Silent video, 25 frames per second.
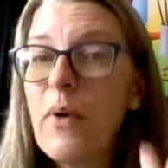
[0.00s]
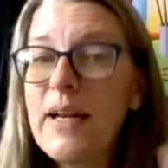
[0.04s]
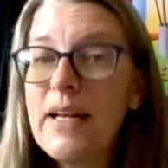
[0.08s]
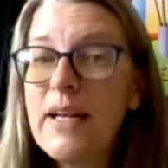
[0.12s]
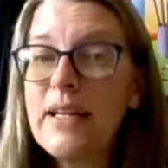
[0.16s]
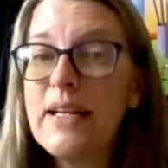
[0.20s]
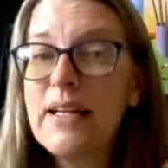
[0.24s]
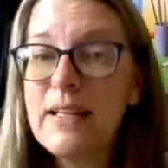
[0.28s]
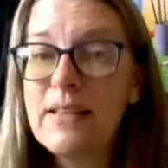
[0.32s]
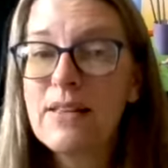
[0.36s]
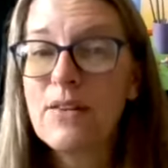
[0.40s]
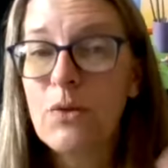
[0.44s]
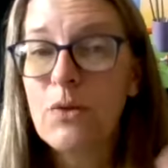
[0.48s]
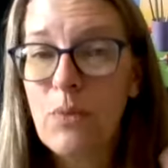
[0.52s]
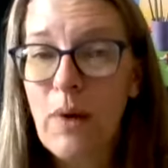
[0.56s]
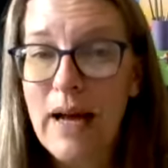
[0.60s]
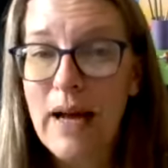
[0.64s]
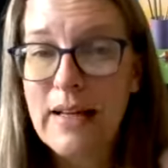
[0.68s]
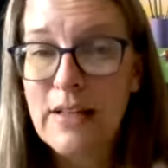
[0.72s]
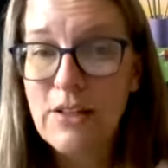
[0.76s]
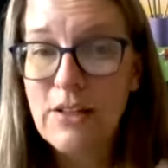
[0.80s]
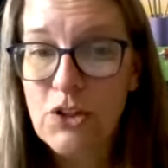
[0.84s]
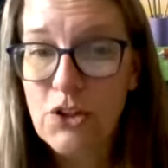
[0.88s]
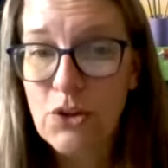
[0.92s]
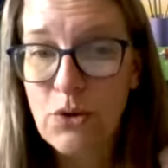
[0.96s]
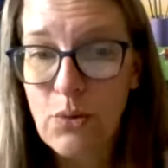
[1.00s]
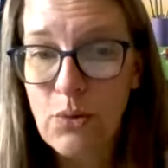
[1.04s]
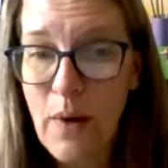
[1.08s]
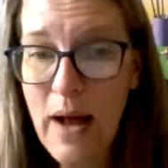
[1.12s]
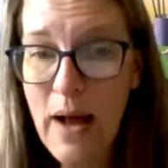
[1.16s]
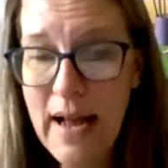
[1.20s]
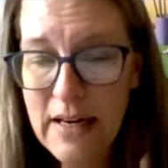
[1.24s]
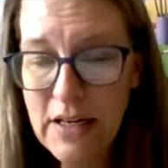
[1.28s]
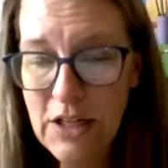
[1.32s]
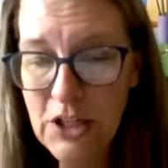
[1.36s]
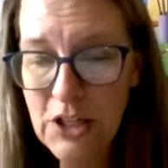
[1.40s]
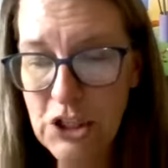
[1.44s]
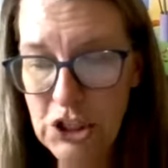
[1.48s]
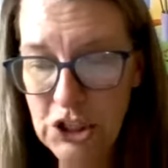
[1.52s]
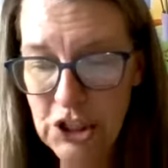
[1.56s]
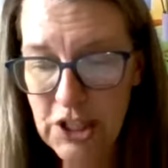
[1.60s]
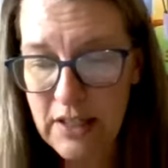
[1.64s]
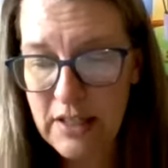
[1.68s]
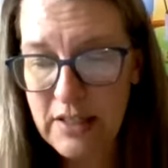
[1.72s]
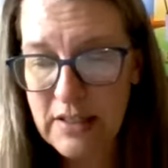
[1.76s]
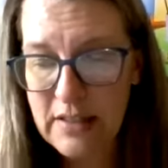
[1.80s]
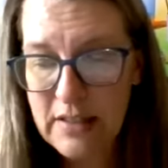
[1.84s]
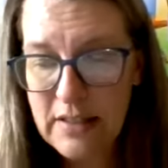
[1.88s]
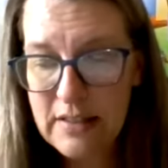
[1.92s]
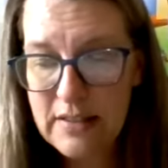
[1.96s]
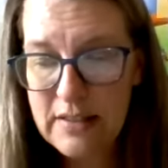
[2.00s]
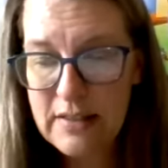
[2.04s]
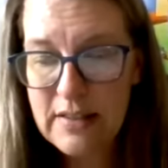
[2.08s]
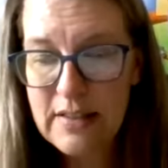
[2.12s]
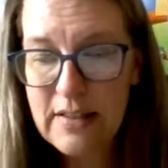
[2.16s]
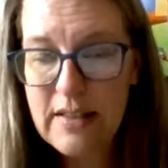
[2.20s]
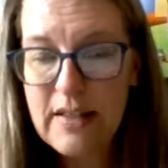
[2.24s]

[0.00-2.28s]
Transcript: pointed in the right direction,